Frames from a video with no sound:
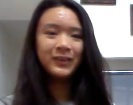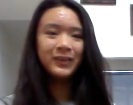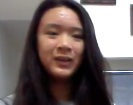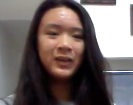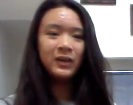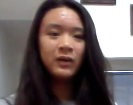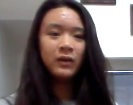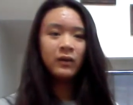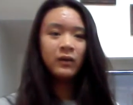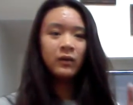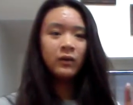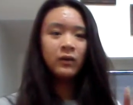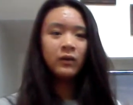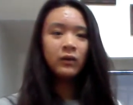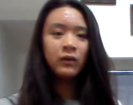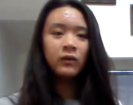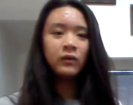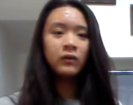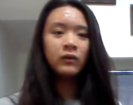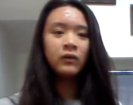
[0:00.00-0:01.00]

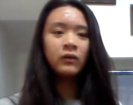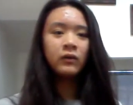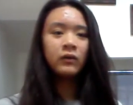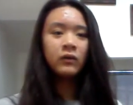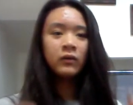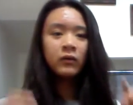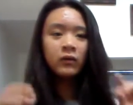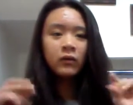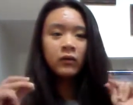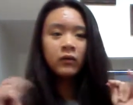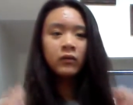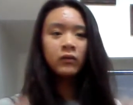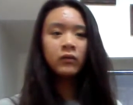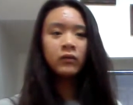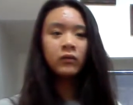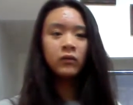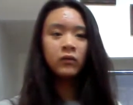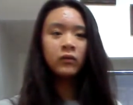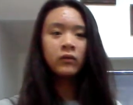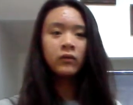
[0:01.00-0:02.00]

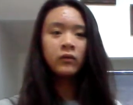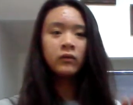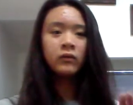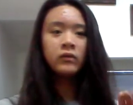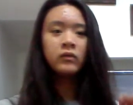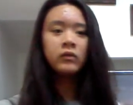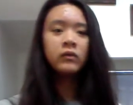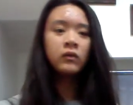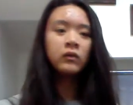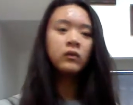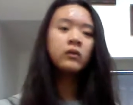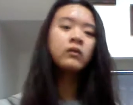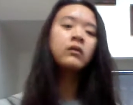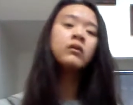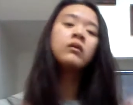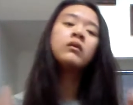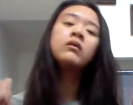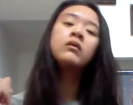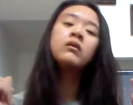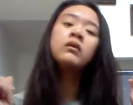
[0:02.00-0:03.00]

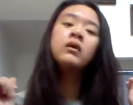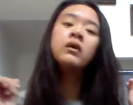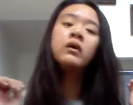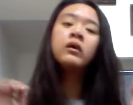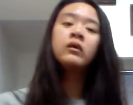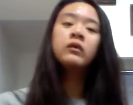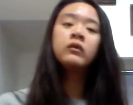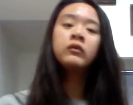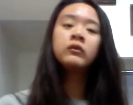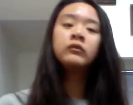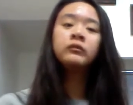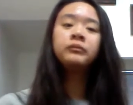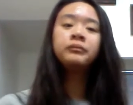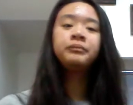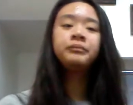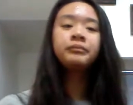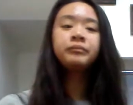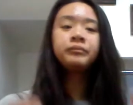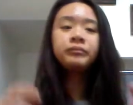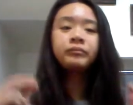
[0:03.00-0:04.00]

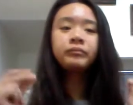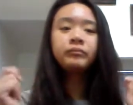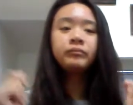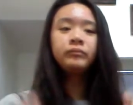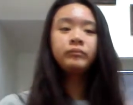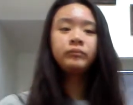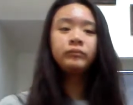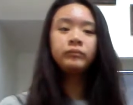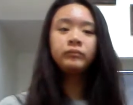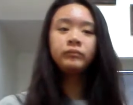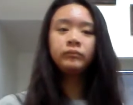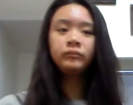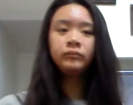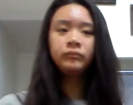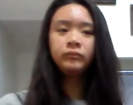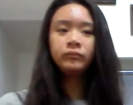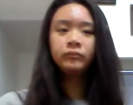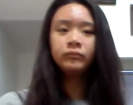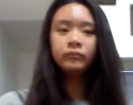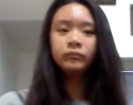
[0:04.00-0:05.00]

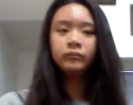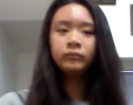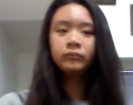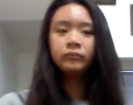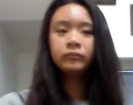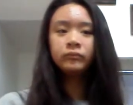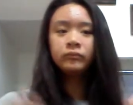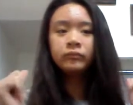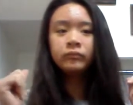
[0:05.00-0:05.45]
Nothing is said.